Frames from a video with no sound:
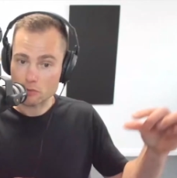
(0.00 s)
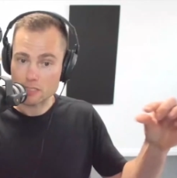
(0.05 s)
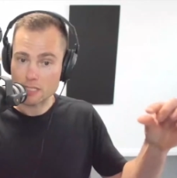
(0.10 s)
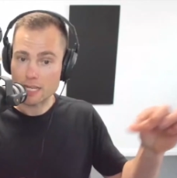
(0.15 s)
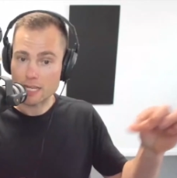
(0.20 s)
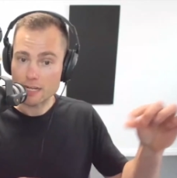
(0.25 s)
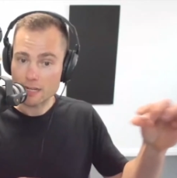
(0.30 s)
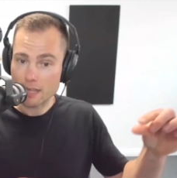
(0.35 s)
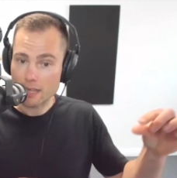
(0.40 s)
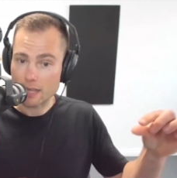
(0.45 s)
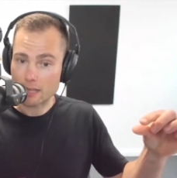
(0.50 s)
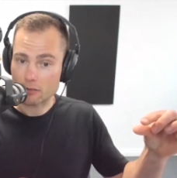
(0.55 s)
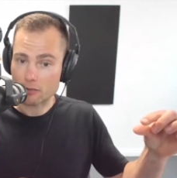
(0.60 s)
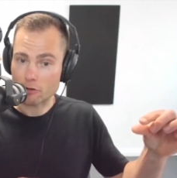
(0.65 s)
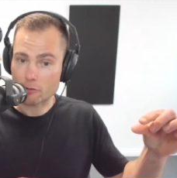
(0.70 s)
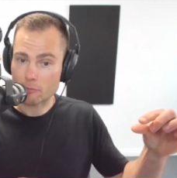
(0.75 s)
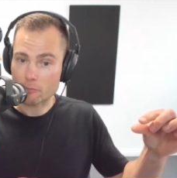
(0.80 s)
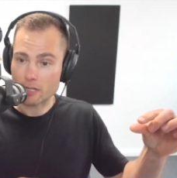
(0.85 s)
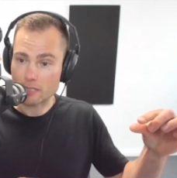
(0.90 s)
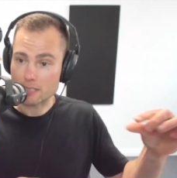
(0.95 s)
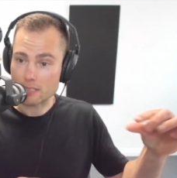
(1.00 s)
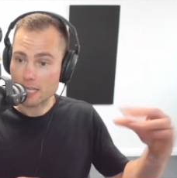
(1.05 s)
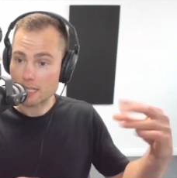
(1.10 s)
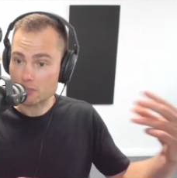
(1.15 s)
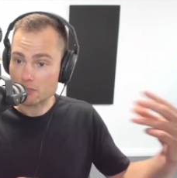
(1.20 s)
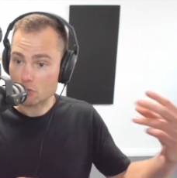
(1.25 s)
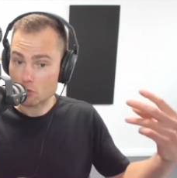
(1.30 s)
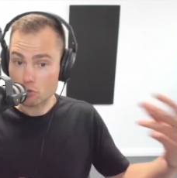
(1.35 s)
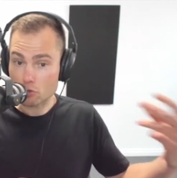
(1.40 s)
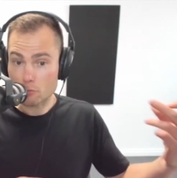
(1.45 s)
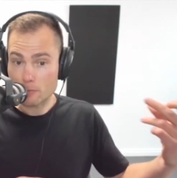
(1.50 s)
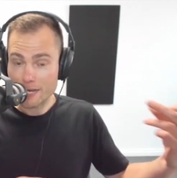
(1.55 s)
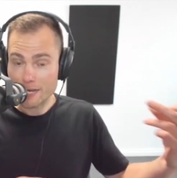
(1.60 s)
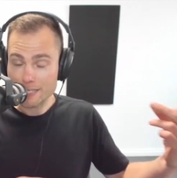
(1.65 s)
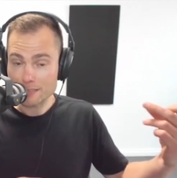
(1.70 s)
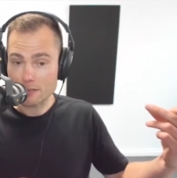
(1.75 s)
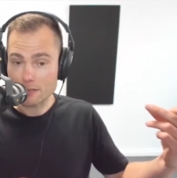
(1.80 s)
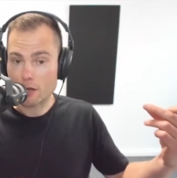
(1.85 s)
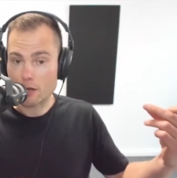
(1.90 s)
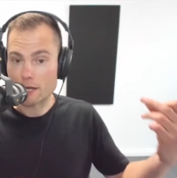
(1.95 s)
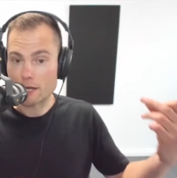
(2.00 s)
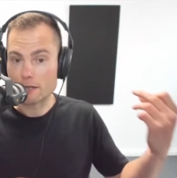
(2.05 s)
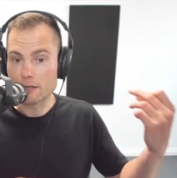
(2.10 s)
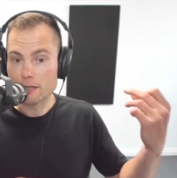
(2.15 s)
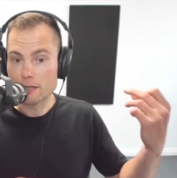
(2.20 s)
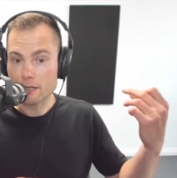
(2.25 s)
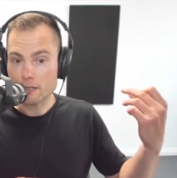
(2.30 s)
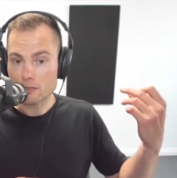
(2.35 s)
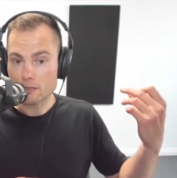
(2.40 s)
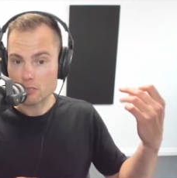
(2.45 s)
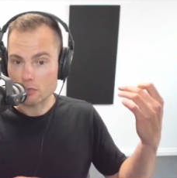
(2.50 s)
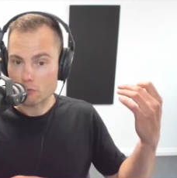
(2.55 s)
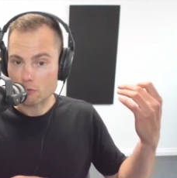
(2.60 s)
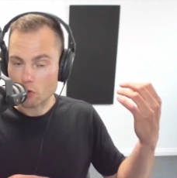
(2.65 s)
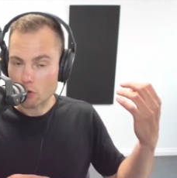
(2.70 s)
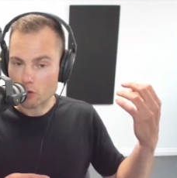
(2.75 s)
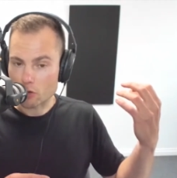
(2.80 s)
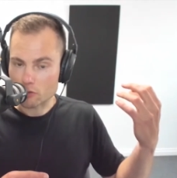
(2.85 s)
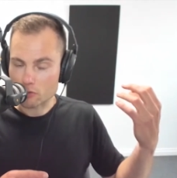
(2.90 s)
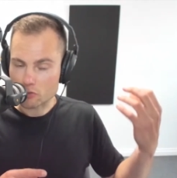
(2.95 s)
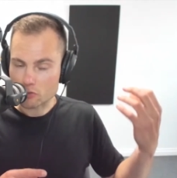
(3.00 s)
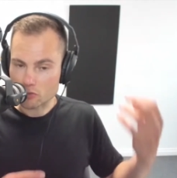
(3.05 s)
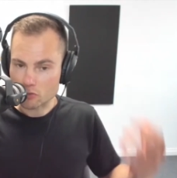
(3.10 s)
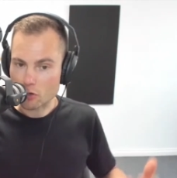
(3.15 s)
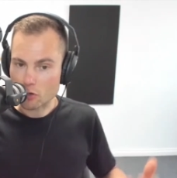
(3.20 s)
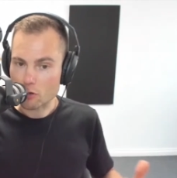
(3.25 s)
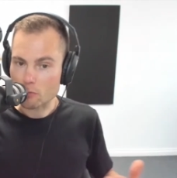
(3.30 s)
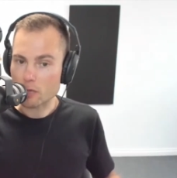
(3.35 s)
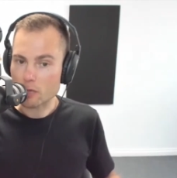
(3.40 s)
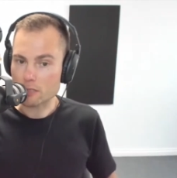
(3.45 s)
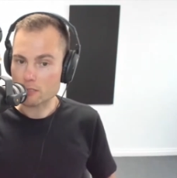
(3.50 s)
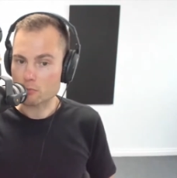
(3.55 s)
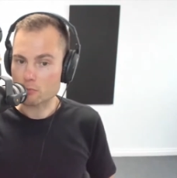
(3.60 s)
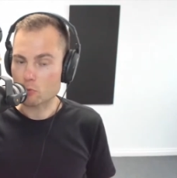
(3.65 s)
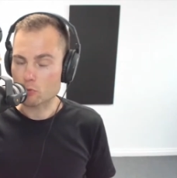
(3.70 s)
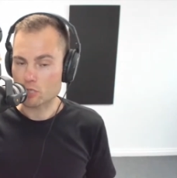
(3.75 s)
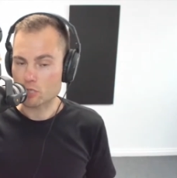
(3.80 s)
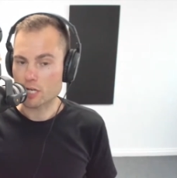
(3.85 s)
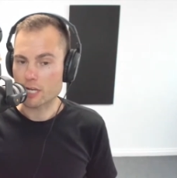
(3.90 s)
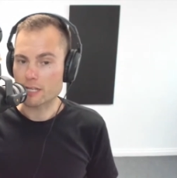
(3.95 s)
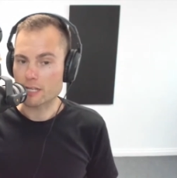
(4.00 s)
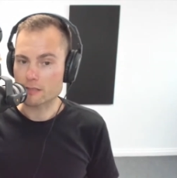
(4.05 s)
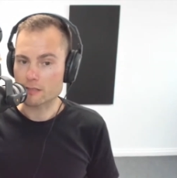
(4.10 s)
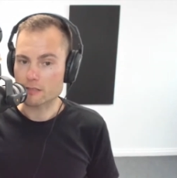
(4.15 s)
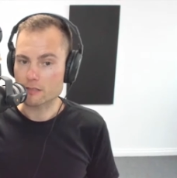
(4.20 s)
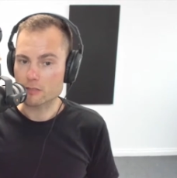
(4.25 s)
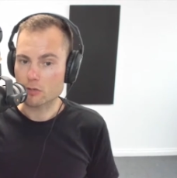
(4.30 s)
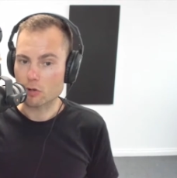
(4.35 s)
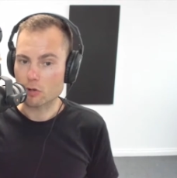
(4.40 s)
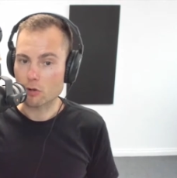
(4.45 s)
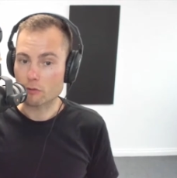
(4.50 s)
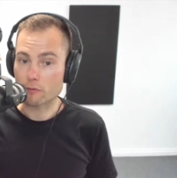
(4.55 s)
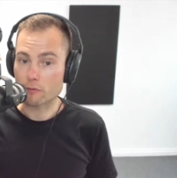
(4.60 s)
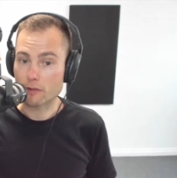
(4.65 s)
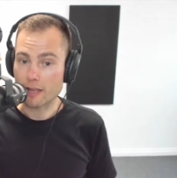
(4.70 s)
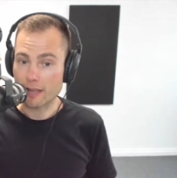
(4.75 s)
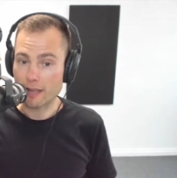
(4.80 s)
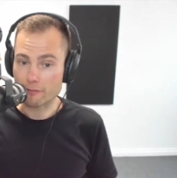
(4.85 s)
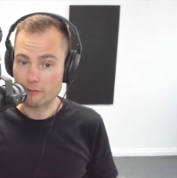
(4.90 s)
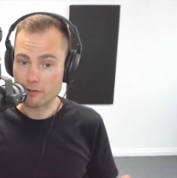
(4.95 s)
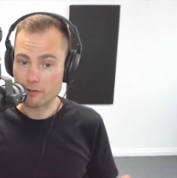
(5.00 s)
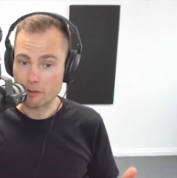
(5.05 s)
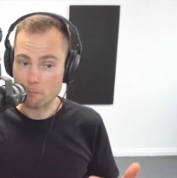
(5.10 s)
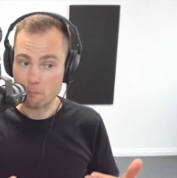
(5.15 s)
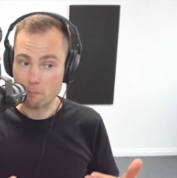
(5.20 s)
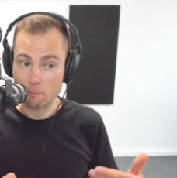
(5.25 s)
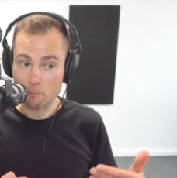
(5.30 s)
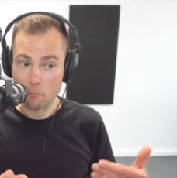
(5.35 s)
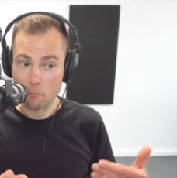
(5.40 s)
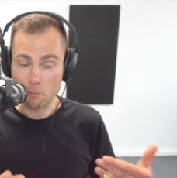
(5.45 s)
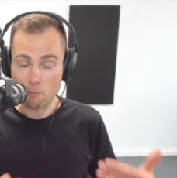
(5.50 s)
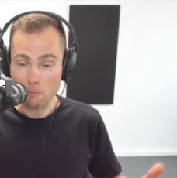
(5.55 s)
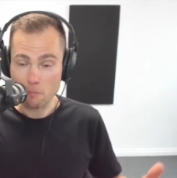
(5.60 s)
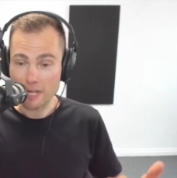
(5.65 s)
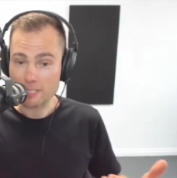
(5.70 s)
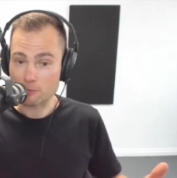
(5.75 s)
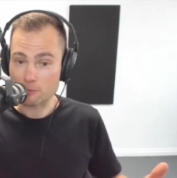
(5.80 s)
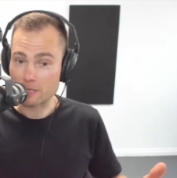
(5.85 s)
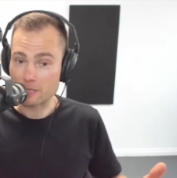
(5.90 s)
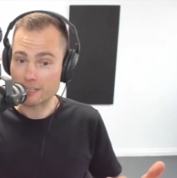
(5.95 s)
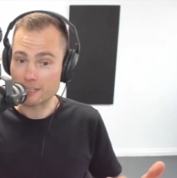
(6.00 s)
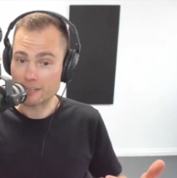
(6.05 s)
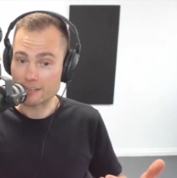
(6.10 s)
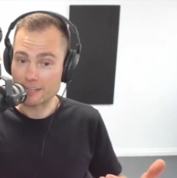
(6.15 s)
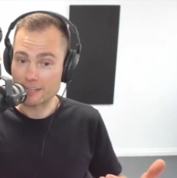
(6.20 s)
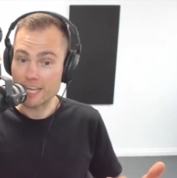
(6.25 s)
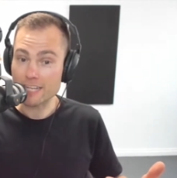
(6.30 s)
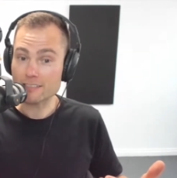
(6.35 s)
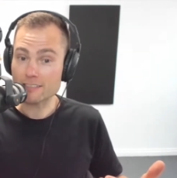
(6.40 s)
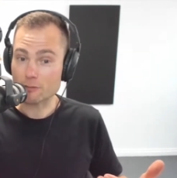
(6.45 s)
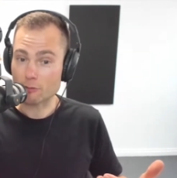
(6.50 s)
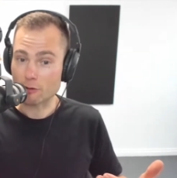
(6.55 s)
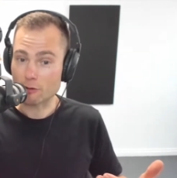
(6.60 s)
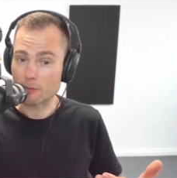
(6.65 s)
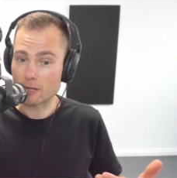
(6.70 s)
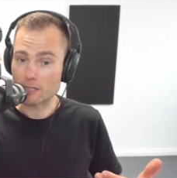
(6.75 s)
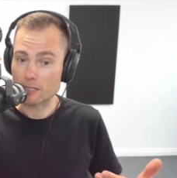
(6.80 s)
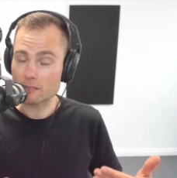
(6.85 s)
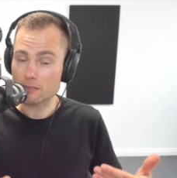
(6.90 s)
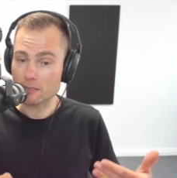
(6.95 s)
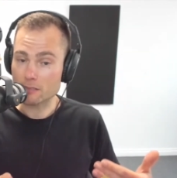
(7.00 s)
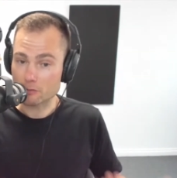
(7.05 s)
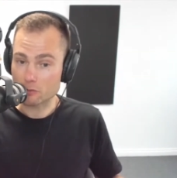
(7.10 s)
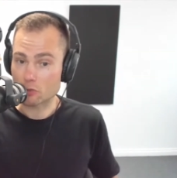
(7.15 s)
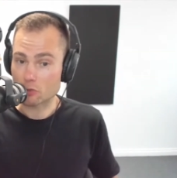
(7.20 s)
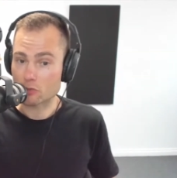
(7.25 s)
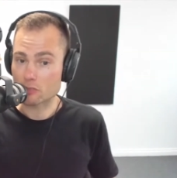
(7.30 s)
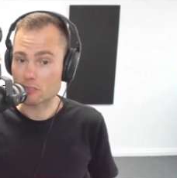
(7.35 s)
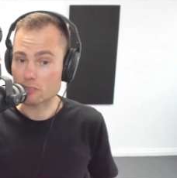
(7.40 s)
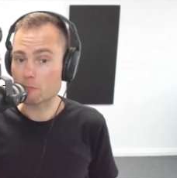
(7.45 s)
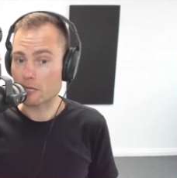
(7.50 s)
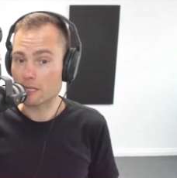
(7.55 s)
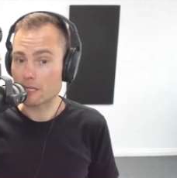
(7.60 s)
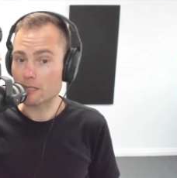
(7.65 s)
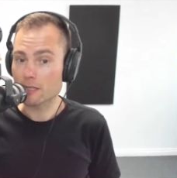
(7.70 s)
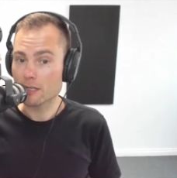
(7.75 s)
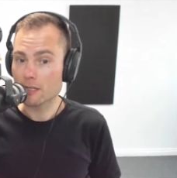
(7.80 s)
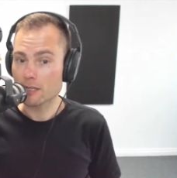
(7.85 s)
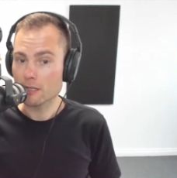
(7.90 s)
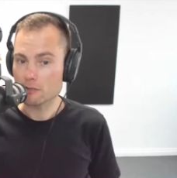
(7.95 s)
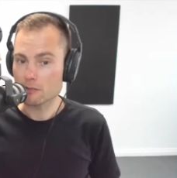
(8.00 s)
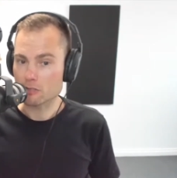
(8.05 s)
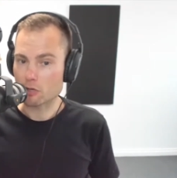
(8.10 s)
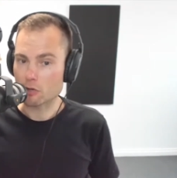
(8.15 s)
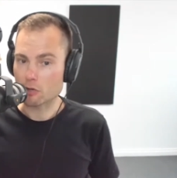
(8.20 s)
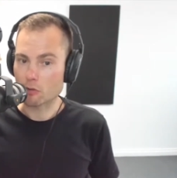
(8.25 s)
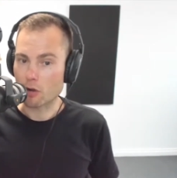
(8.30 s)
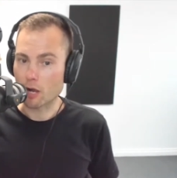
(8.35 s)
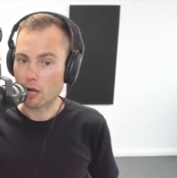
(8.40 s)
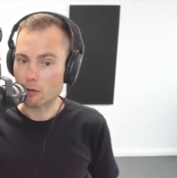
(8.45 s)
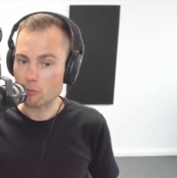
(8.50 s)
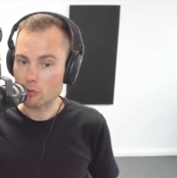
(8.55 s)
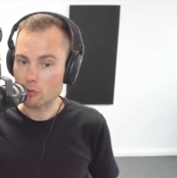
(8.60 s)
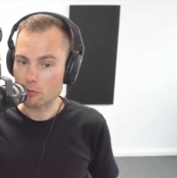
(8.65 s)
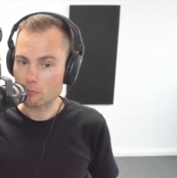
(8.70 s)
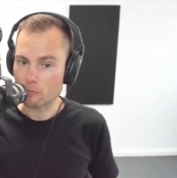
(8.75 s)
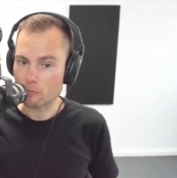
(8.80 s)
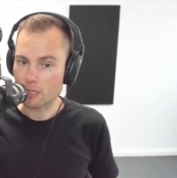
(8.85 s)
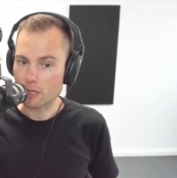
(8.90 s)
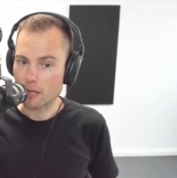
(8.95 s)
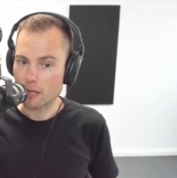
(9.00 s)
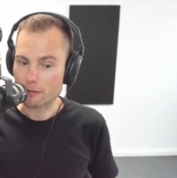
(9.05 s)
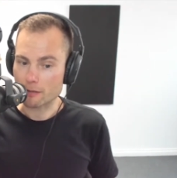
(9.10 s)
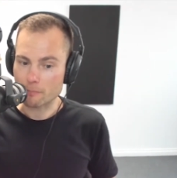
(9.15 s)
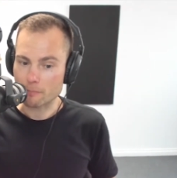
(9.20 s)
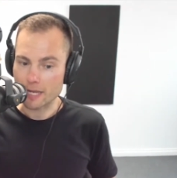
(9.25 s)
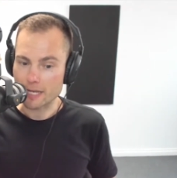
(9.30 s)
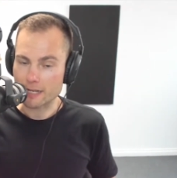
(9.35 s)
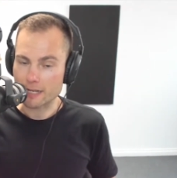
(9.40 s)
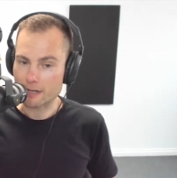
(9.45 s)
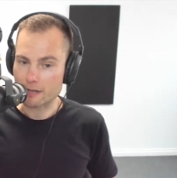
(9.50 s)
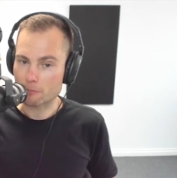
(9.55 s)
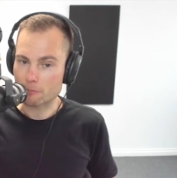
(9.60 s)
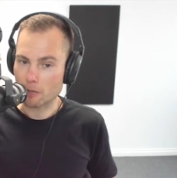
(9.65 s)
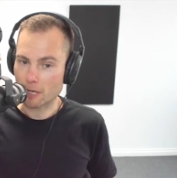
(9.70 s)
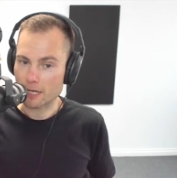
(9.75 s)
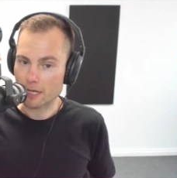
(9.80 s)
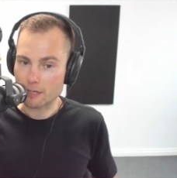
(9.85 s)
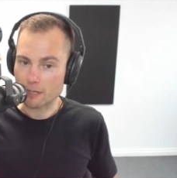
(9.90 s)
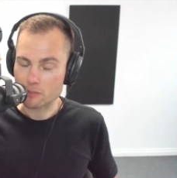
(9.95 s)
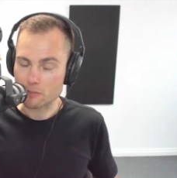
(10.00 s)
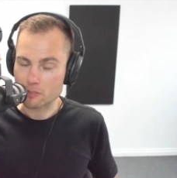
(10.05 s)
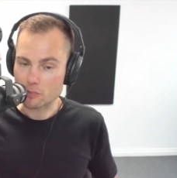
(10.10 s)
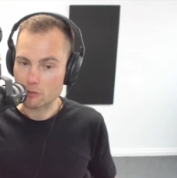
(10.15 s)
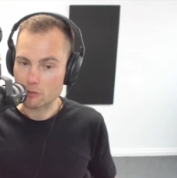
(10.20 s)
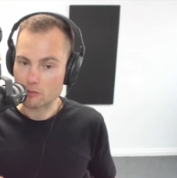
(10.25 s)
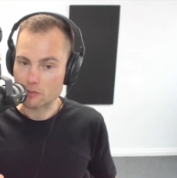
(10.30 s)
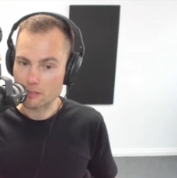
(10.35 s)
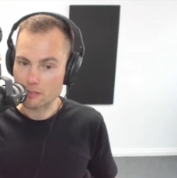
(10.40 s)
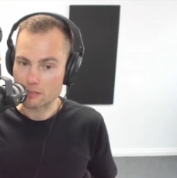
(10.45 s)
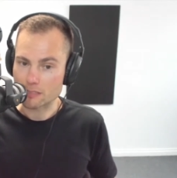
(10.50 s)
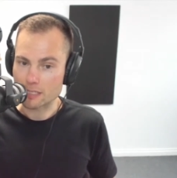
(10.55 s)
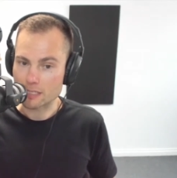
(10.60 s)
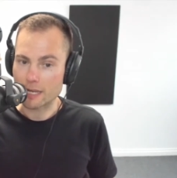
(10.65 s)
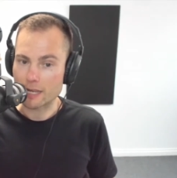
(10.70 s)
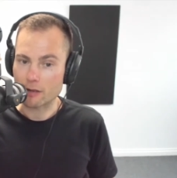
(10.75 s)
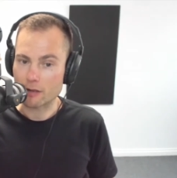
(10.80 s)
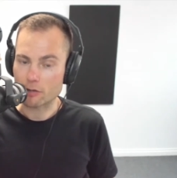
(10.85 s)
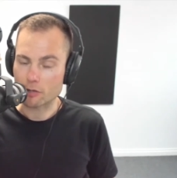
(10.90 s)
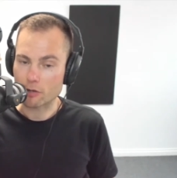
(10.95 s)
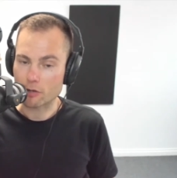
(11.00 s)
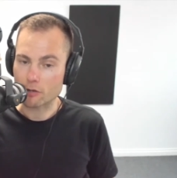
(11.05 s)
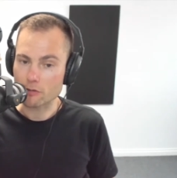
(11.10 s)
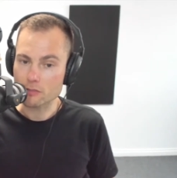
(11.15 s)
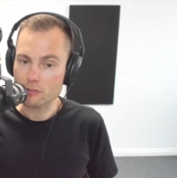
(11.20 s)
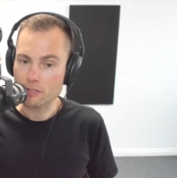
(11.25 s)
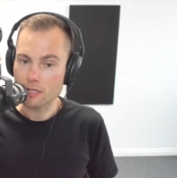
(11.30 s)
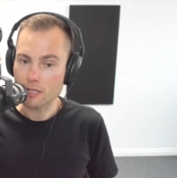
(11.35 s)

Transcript: the end of that three months, that's your new baseline. So you've mm-hmm. got so much more chance of having a much bigger next three months, so to speak. So I wouldn't be like make it eight episodes and see how it goes.